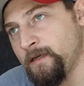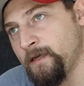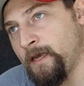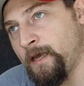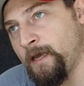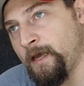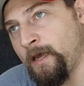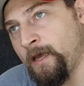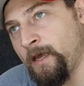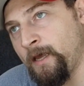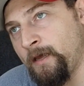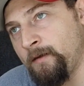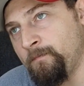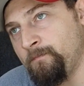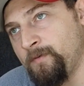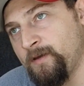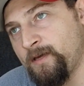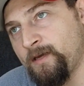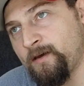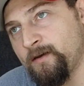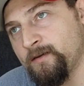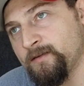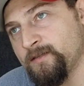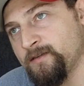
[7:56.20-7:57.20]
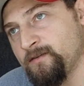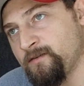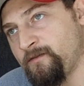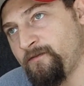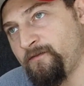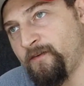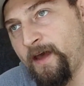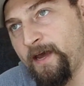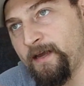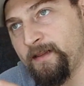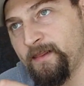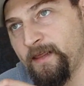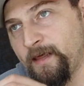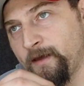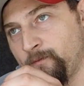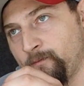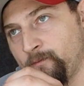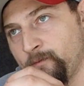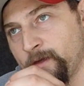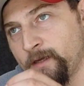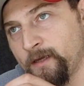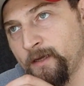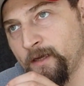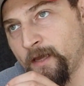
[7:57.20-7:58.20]
And because of the fact that
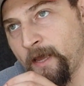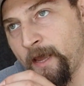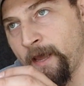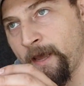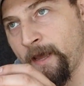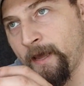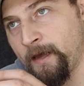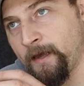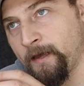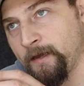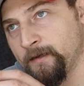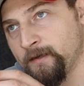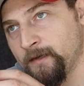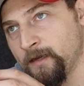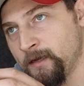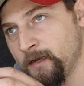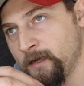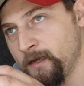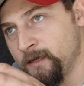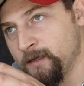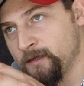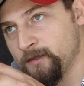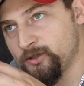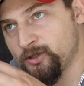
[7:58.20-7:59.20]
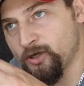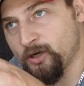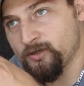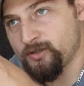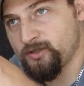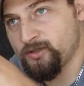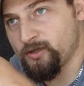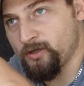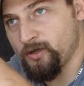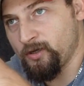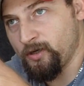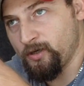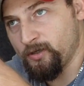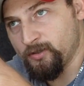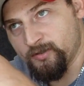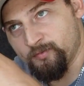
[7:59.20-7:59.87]
we had just a